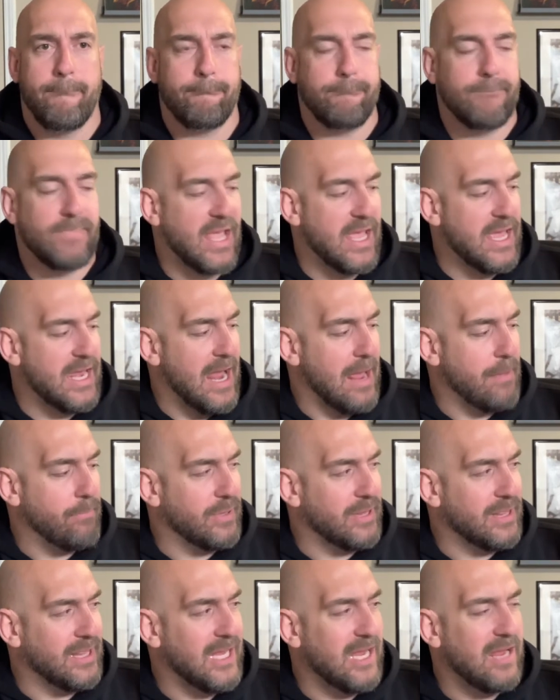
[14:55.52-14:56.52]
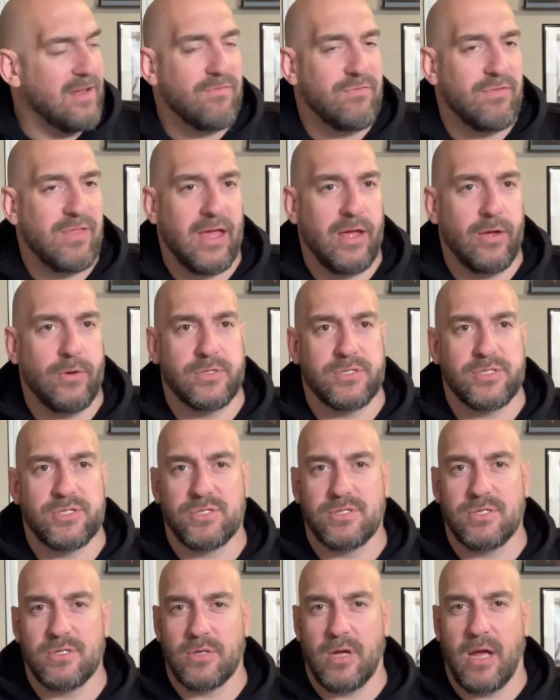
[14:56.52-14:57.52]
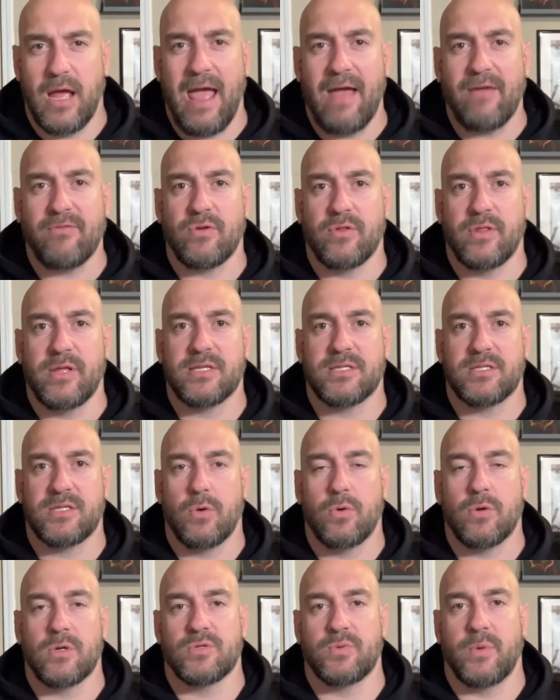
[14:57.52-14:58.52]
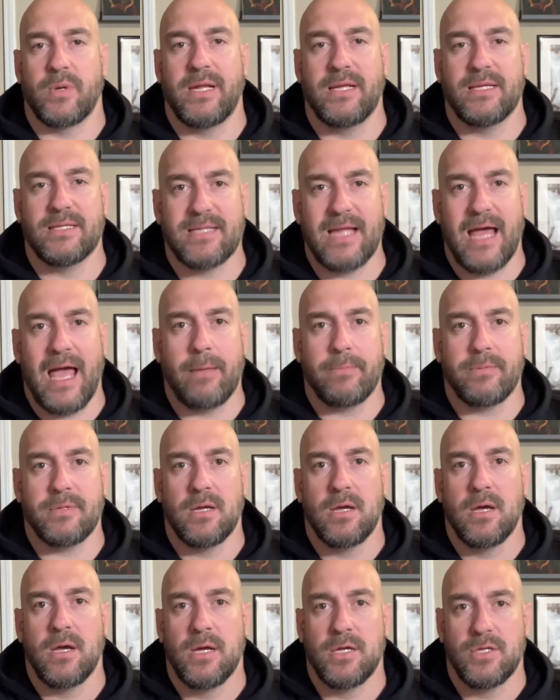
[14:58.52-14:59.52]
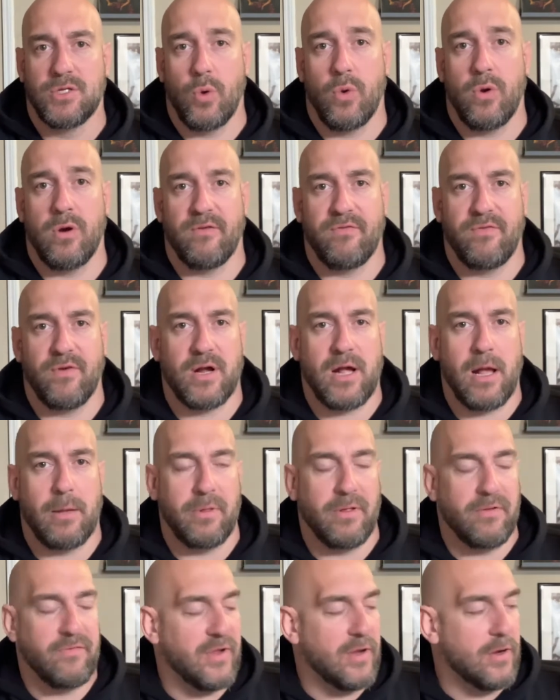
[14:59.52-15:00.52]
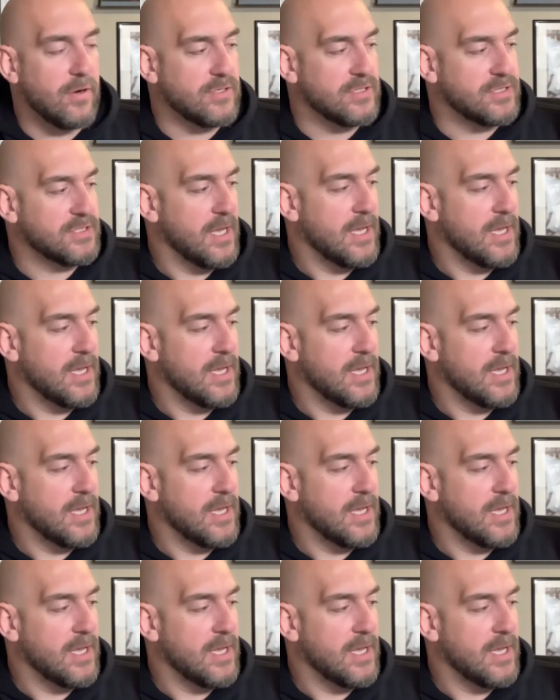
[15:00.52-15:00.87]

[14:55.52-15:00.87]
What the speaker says: And I believe that it was after this tour is when he stopped touring for a couple of years.